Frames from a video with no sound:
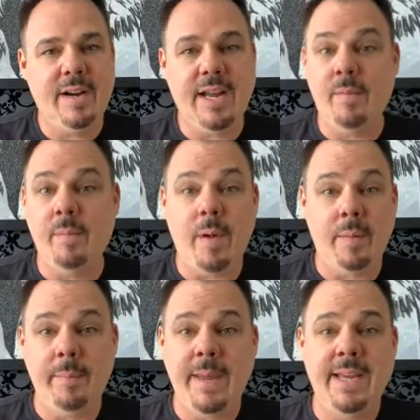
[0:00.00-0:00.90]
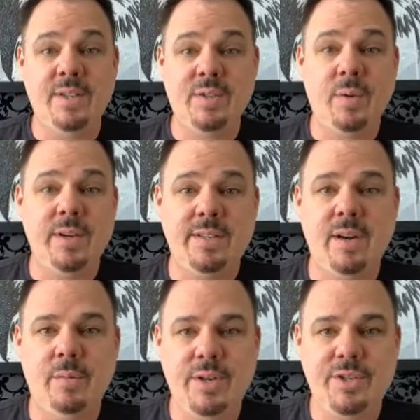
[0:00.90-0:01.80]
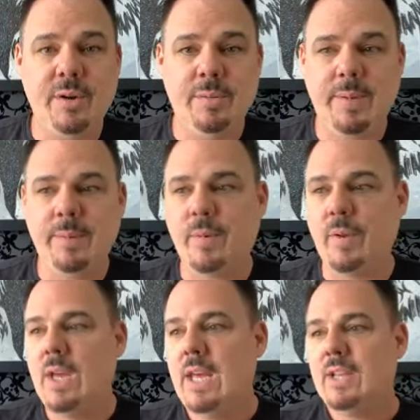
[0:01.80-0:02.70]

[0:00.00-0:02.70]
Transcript: And I have amazing stories that I want to share with people.